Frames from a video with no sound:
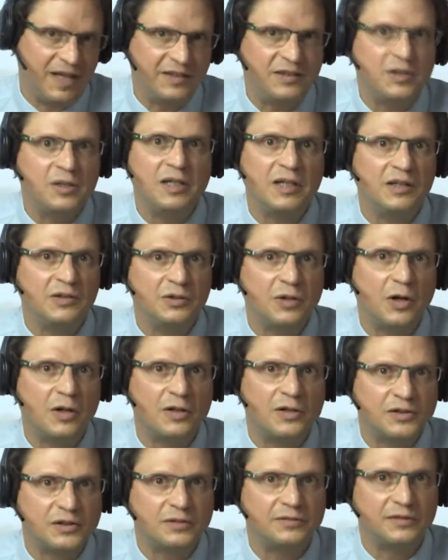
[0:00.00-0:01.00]
a trillion
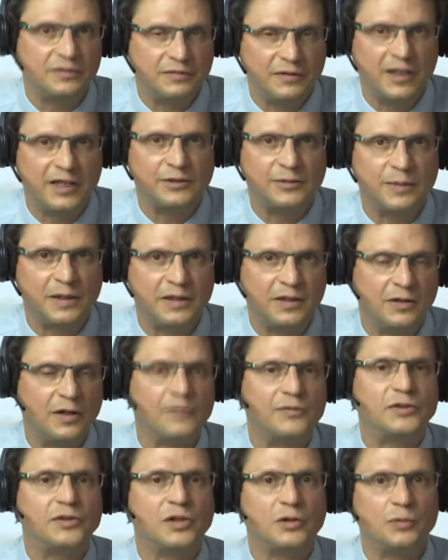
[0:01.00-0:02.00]
dollars of investment in
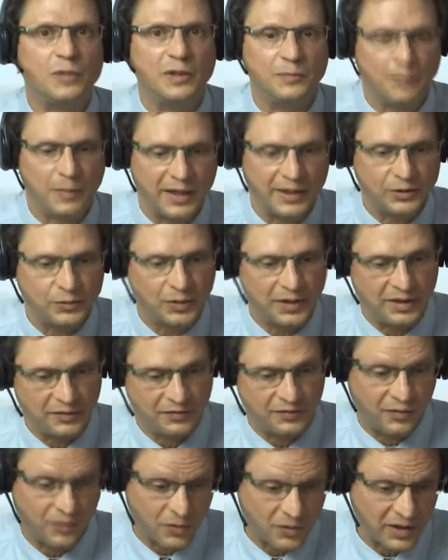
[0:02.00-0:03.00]
offshore wind by
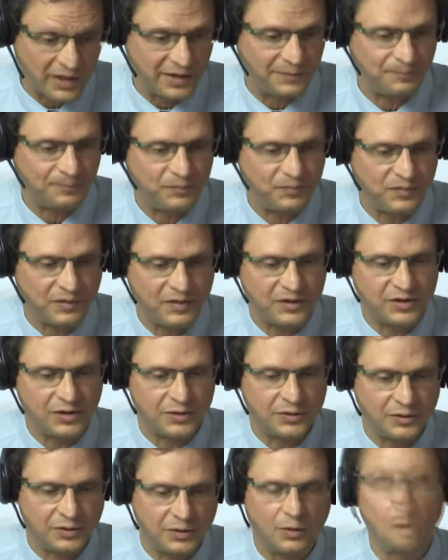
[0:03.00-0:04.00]
2040.
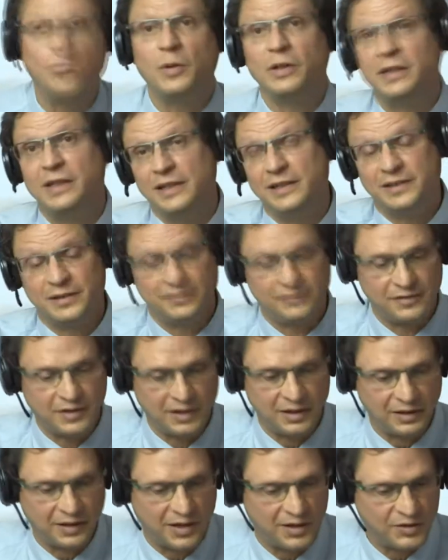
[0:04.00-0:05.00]
So globally is a
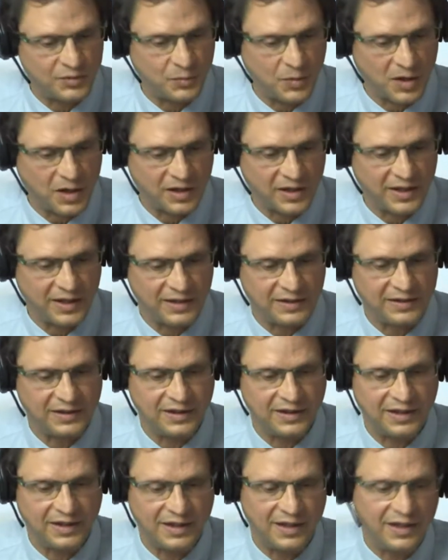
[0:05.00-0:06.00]
very large market.
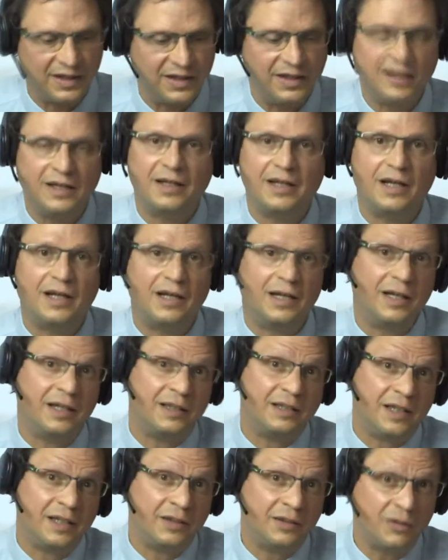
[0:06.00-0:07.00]
And,
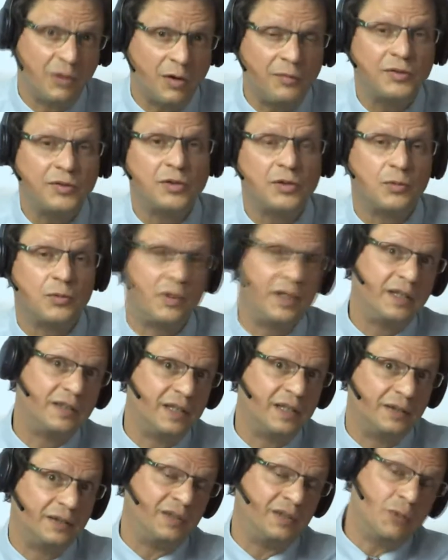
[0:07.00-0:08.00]
and, and offshore
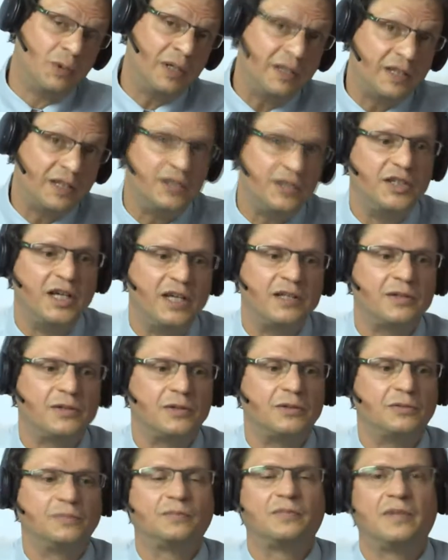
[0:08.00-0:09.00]
wind and wind in
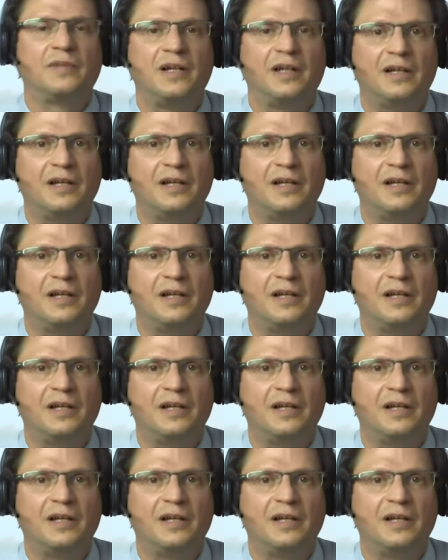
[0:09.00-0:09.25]
general